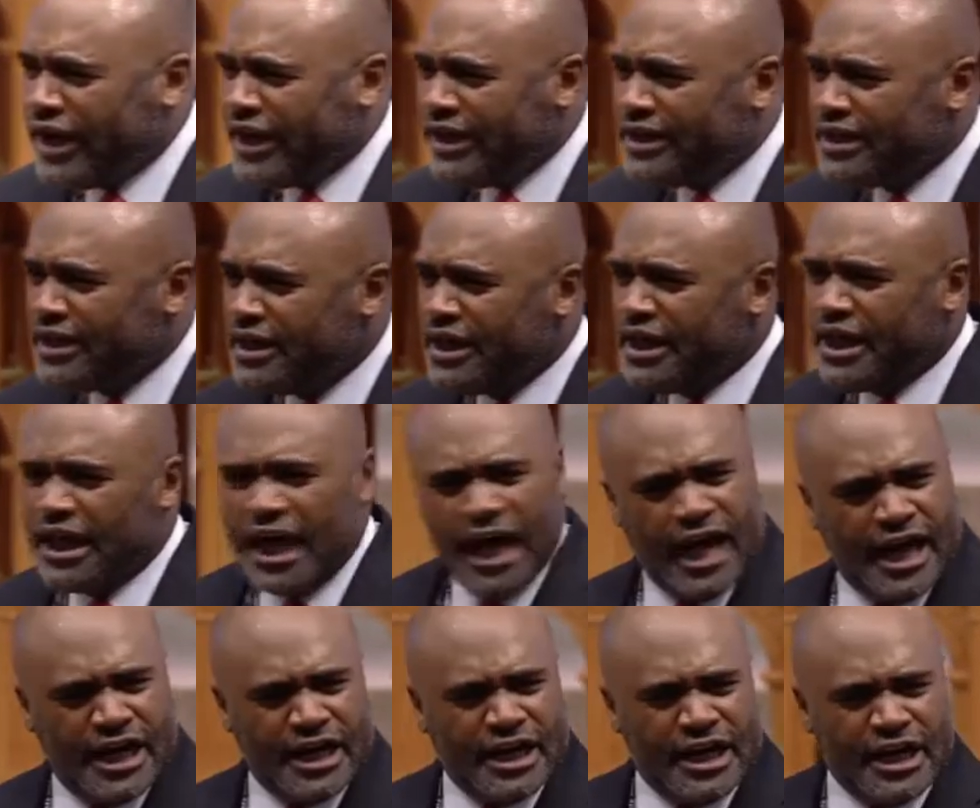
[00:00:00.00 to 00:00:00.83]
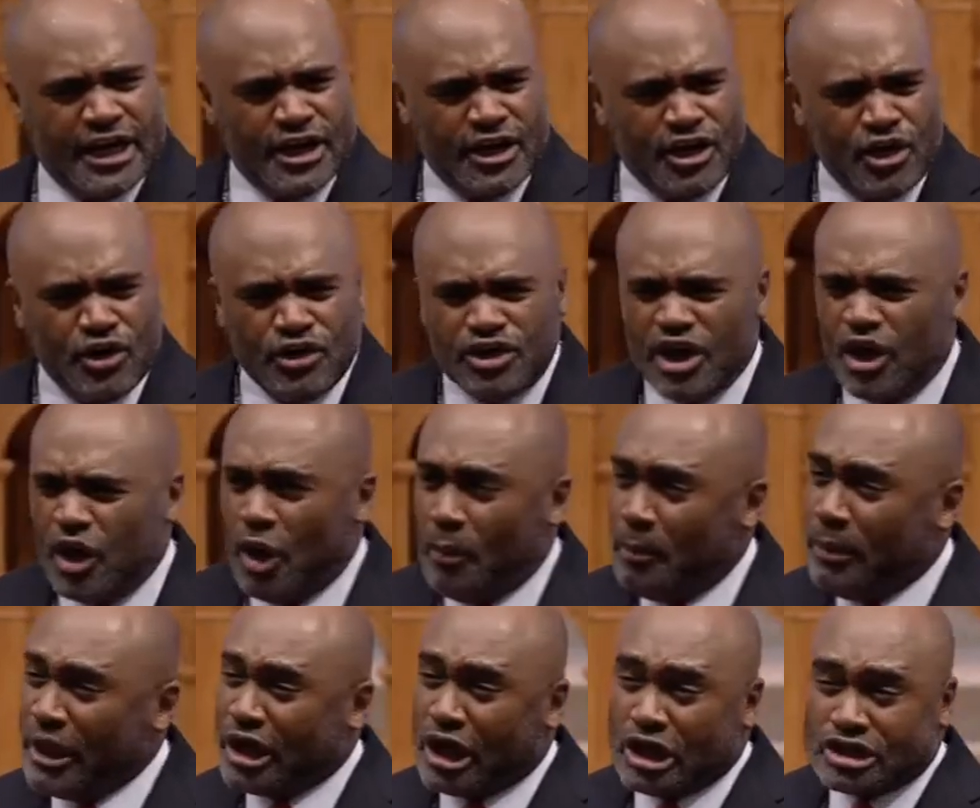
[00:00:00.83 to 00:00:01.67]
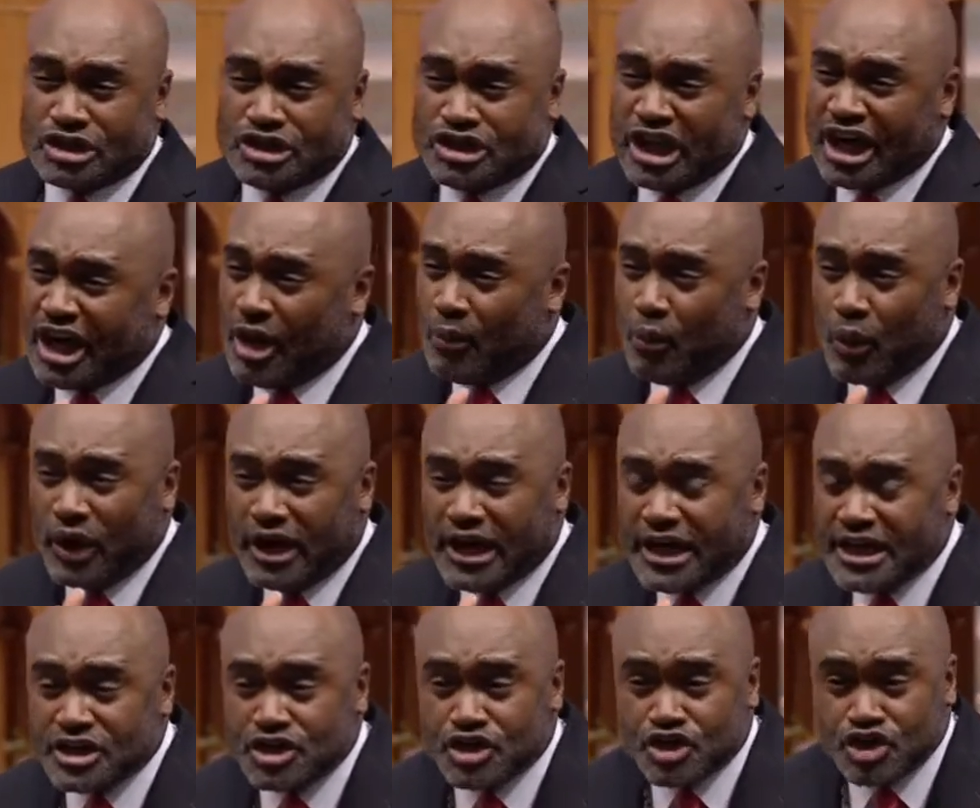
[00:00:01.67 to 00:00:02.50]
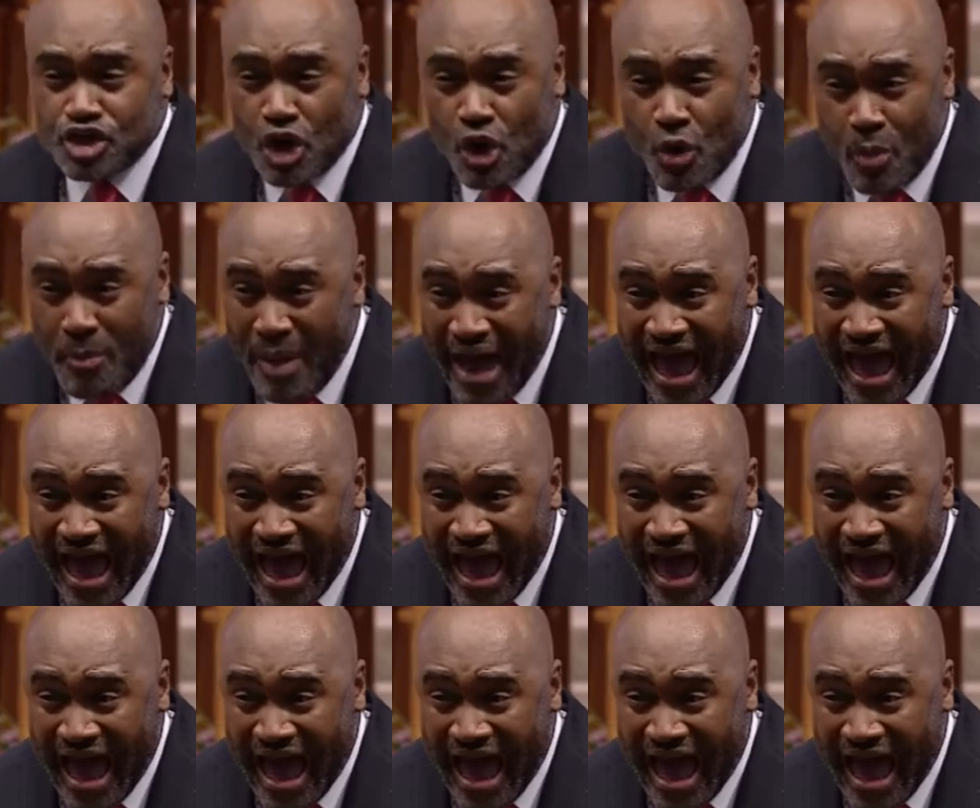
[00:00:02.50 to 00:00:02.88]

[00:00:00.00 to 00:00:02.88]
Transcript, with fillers: and he knew that because Jacob wanted it so bad,